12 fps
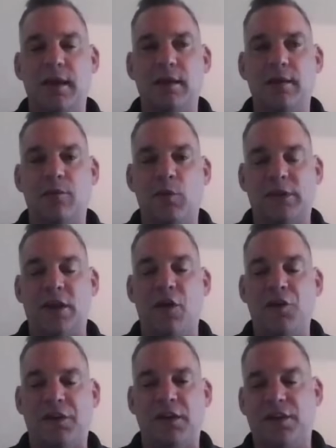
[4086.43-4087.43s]
What they don't
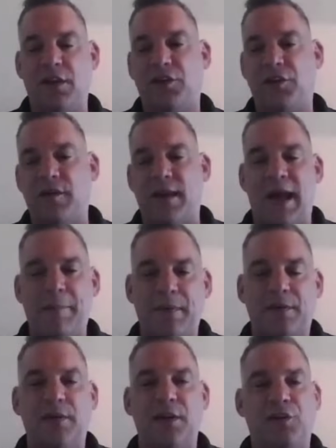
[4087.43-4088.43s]
see is the other side that happens.
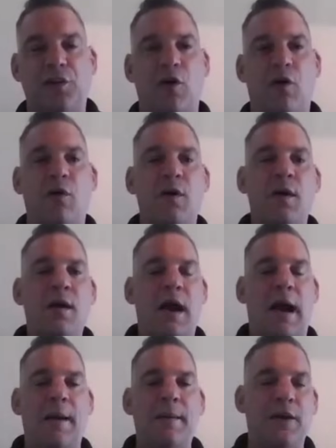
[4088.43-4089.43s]
And so
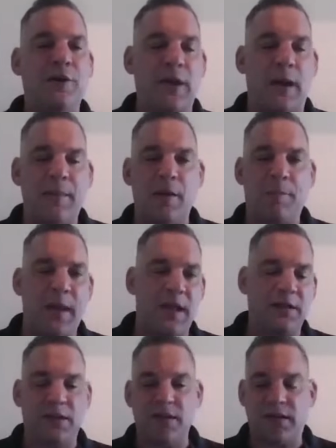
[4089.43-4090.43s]
I'm here
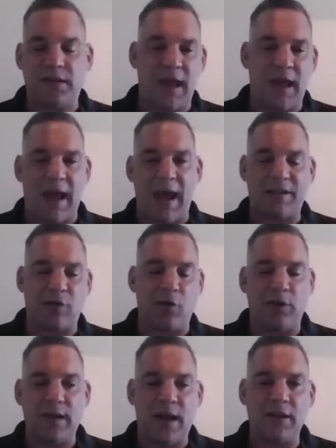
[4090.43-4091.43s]
balancing this act
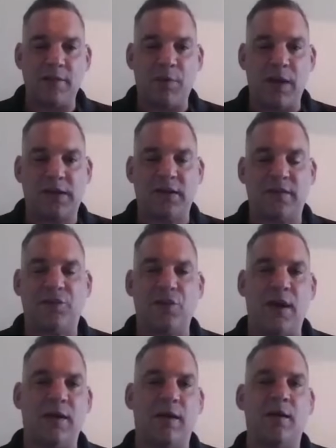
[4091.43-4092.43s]
early on in the process of trying
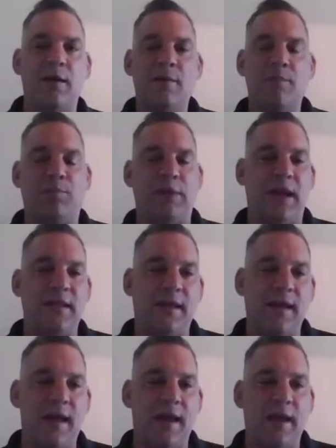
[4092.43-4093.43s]
to play the
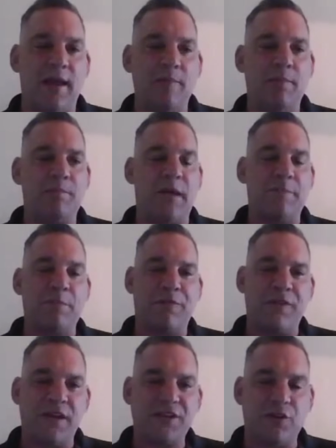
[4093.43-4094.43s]
game, be
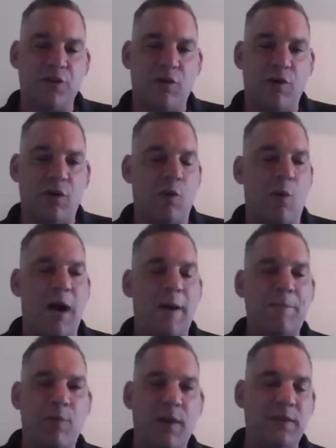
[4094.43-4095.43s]
professional,
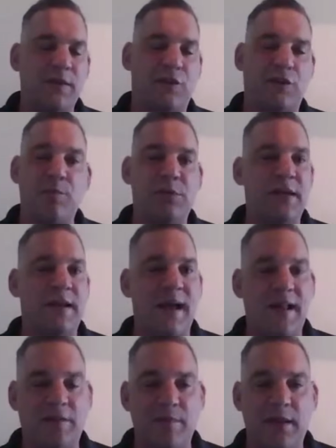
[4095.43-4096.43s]
cooperate. The superintendent
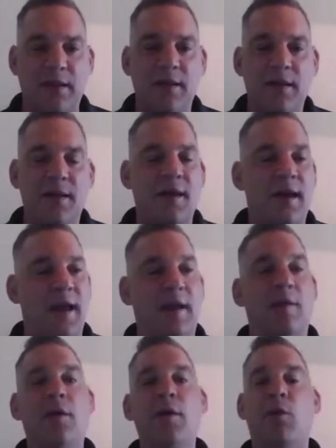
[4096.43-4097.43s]
asked me, hey,
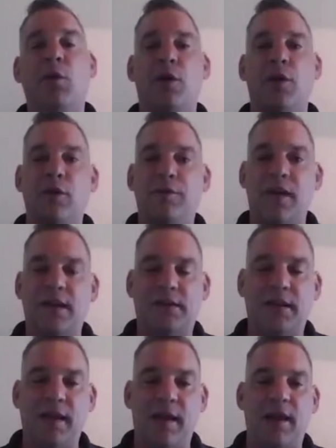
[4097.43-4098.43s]
we're going to
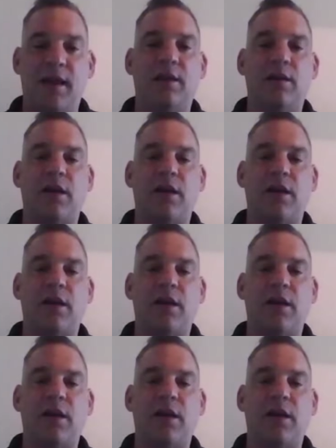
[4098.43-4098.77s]
investigate.